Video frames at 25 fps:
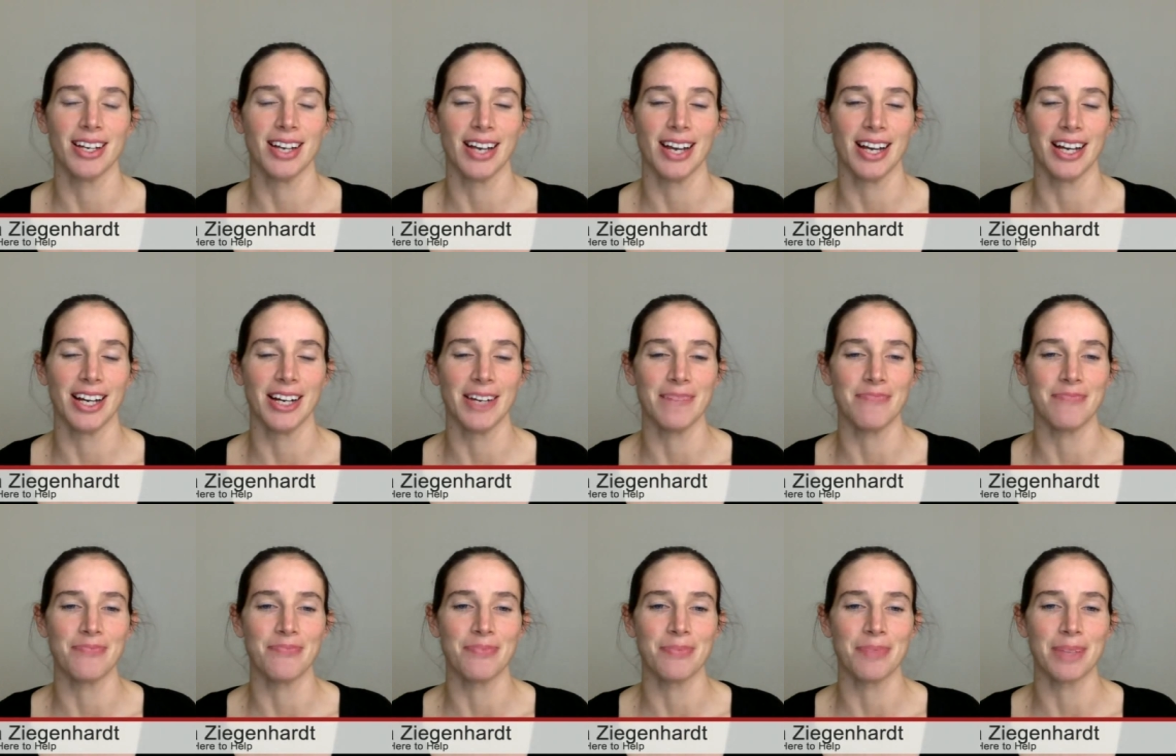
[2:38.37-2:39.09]

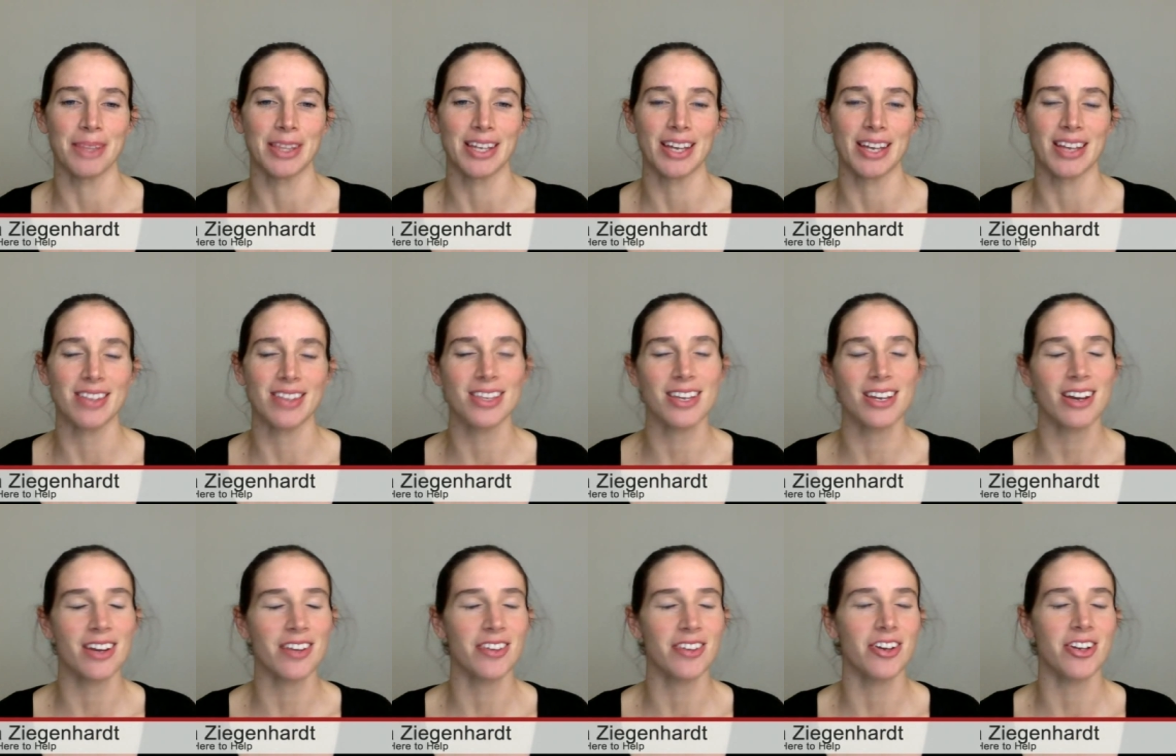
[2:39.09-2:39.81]
But the other
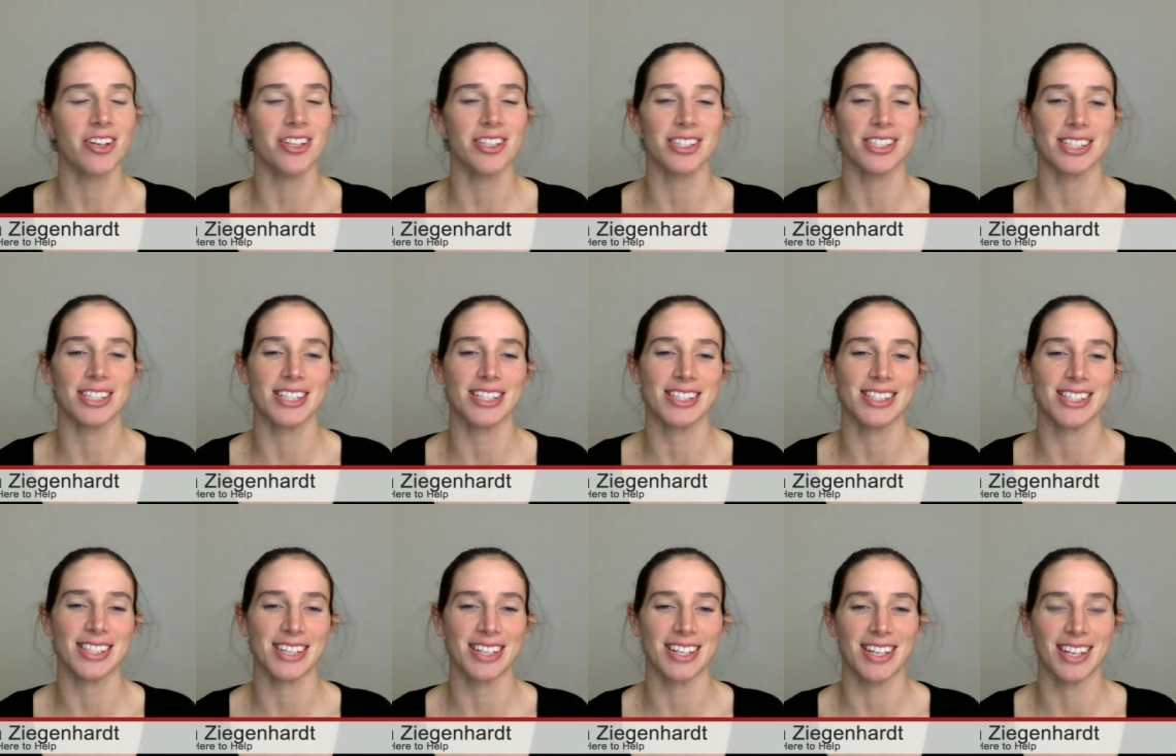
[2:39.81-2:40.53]
thing I notice
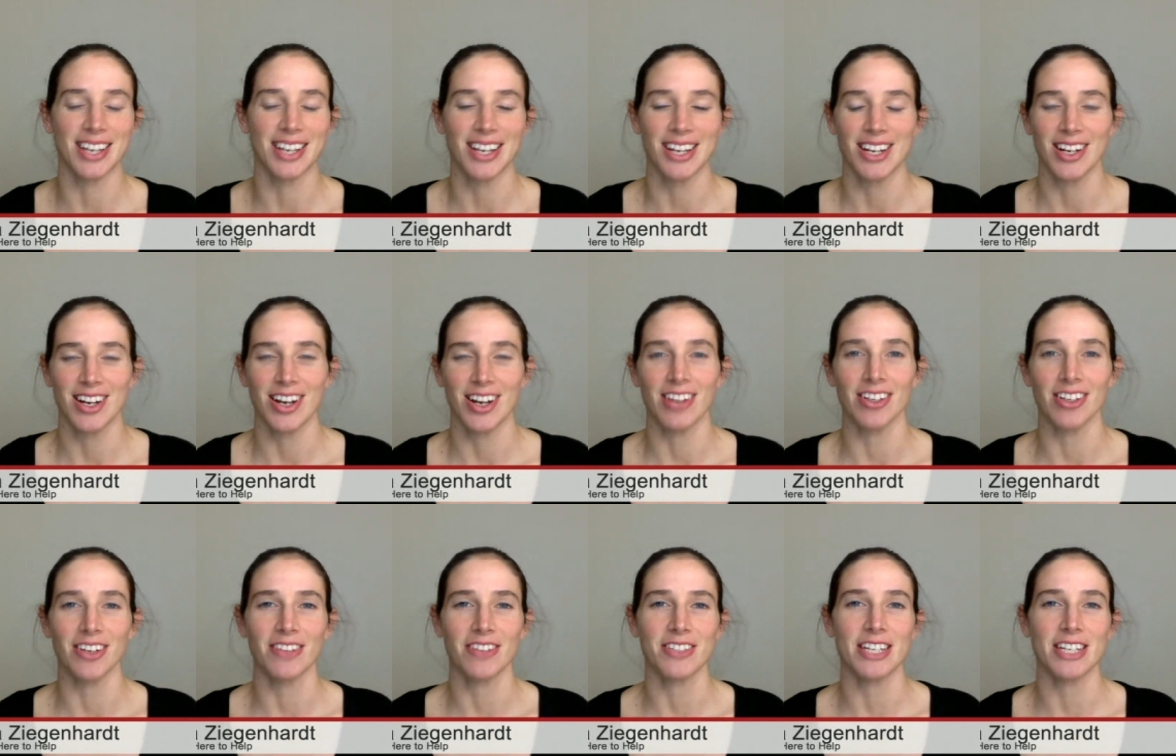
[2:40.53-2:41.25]
is that a
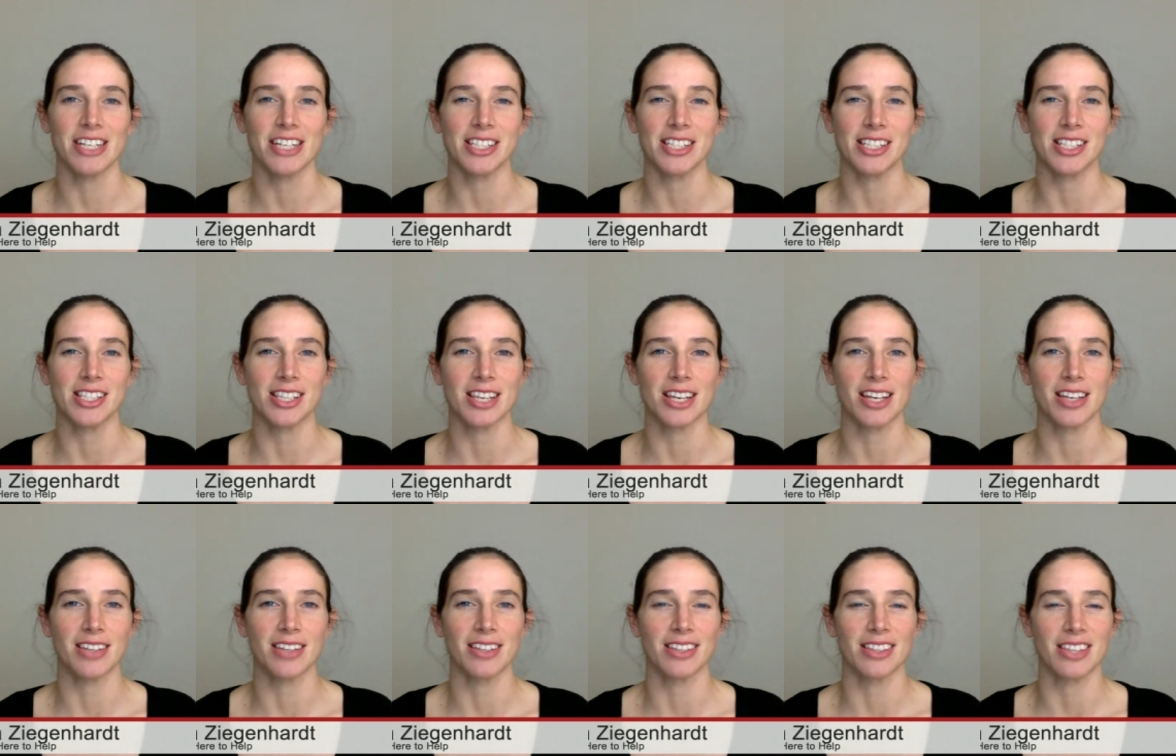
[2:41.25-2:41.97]
lot of dancers
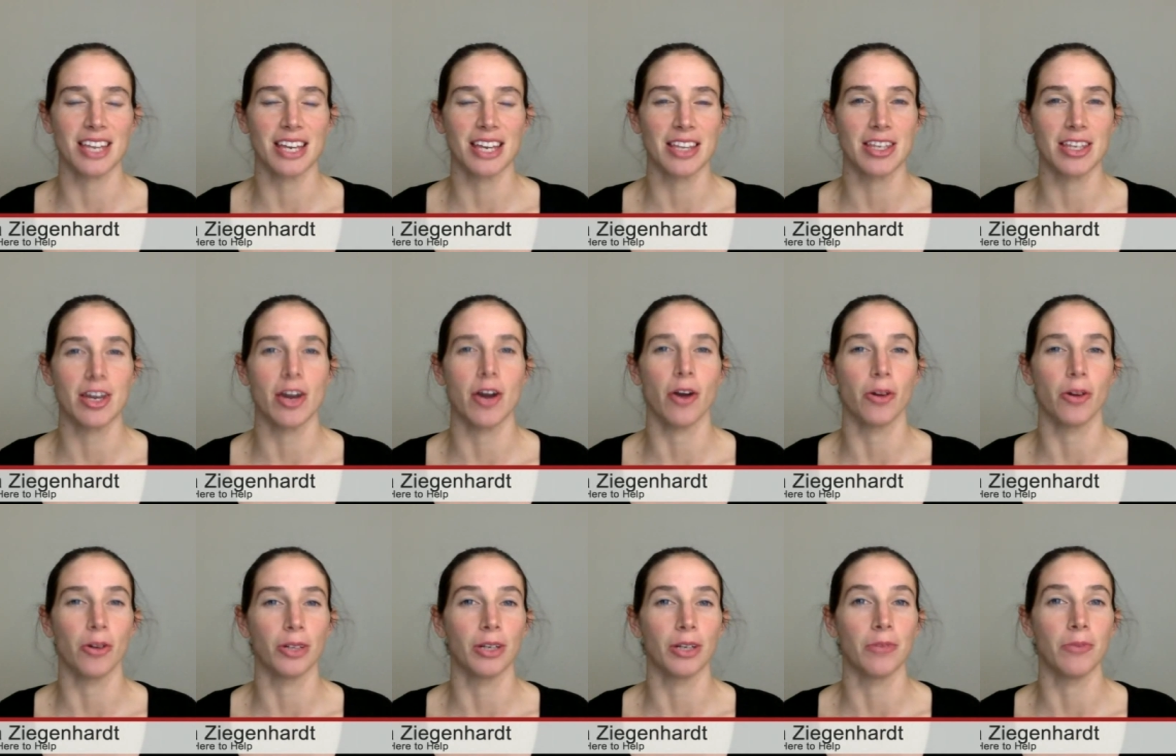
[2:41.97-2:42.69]
think that they're the
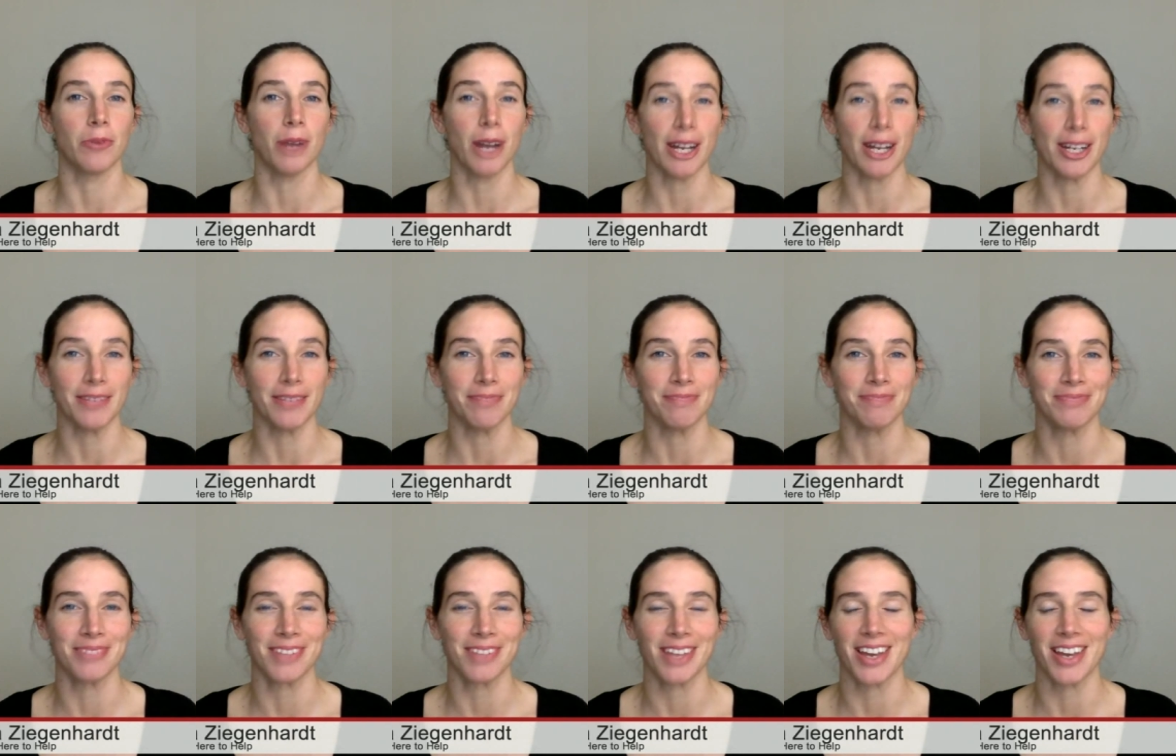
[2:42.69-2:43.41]
only one.
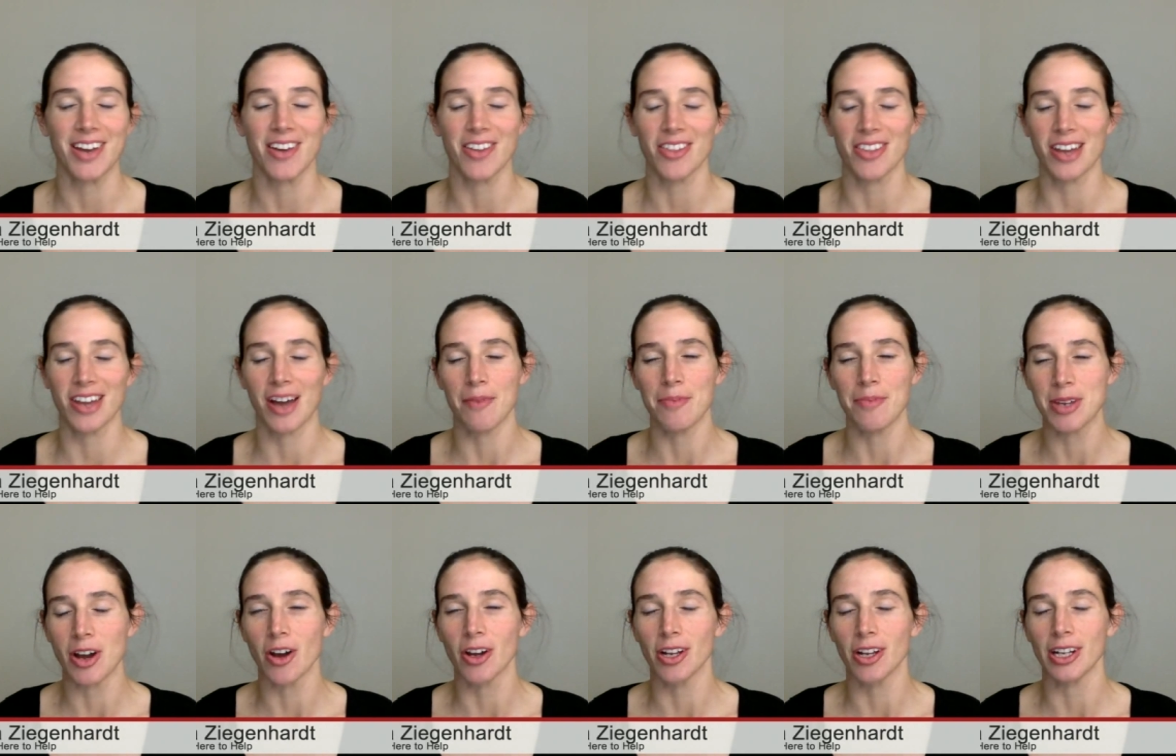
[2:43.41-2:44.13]
I'm
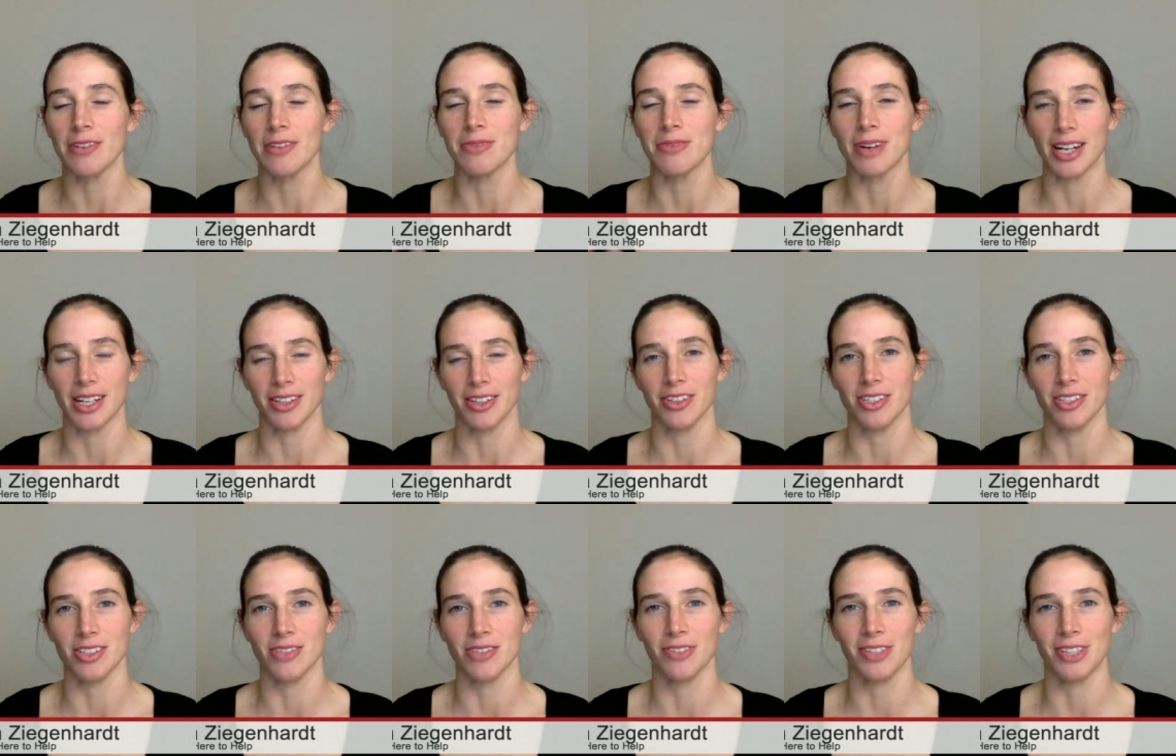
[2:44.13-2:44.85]
the only one
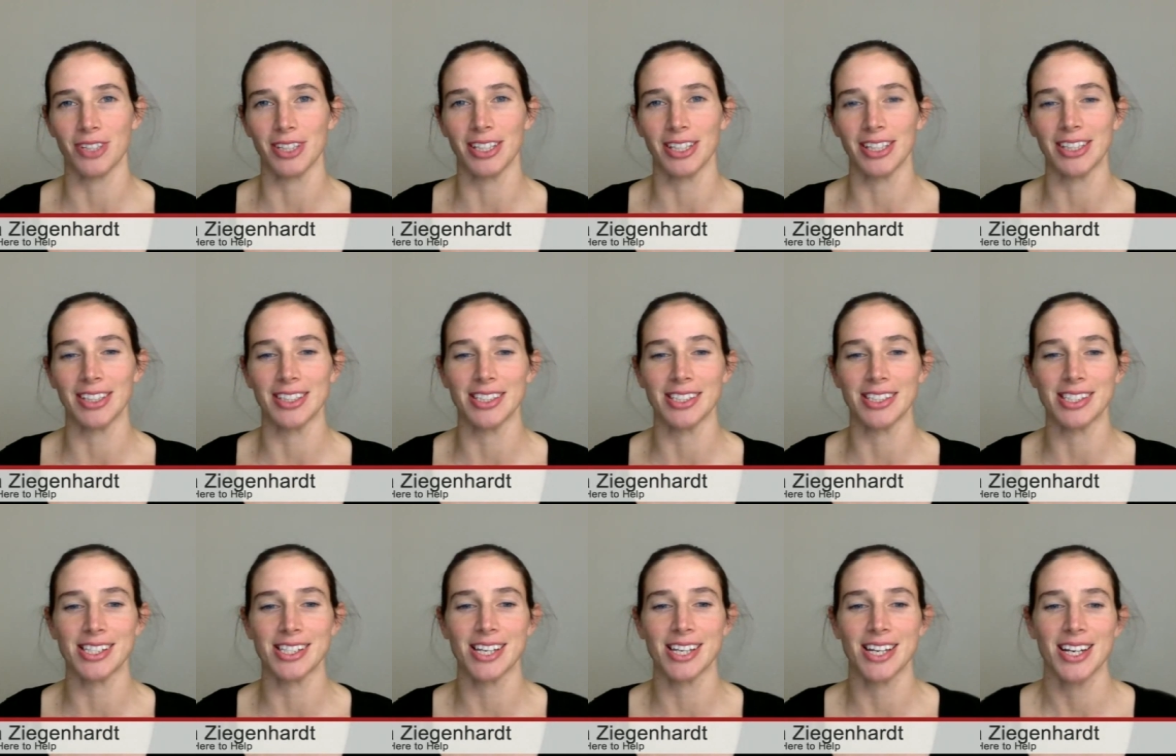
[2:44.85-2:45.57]
who's feeling
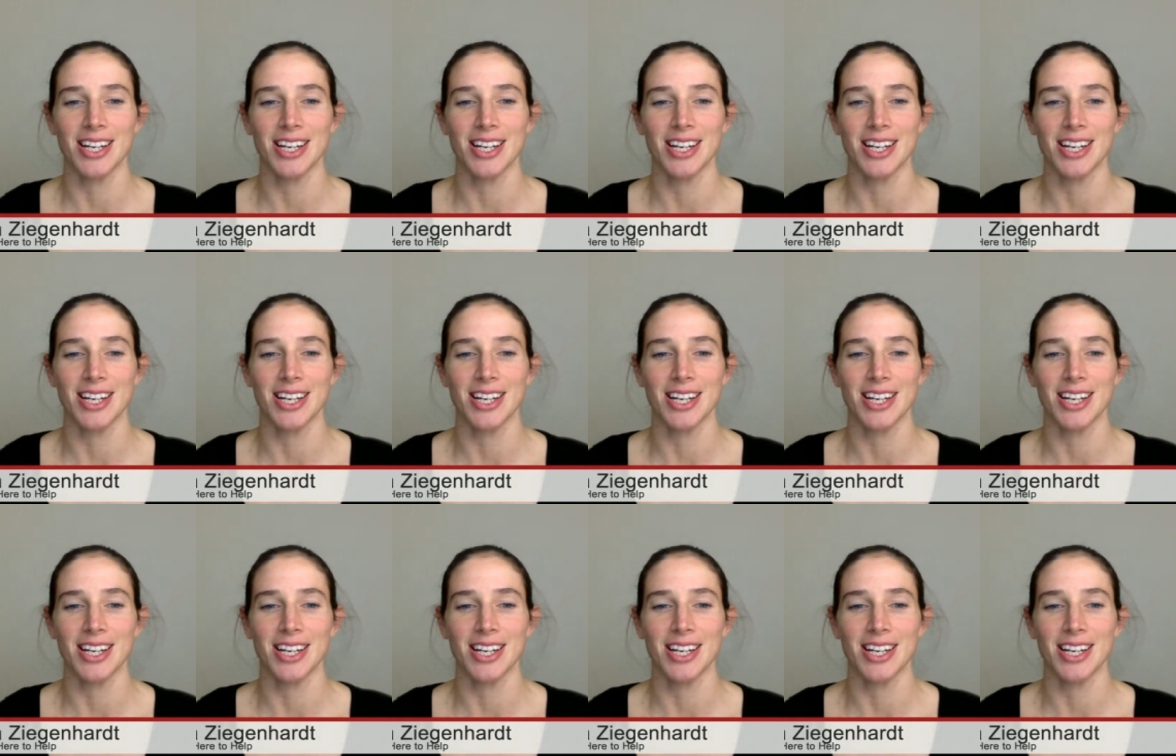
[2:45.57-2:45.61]
this.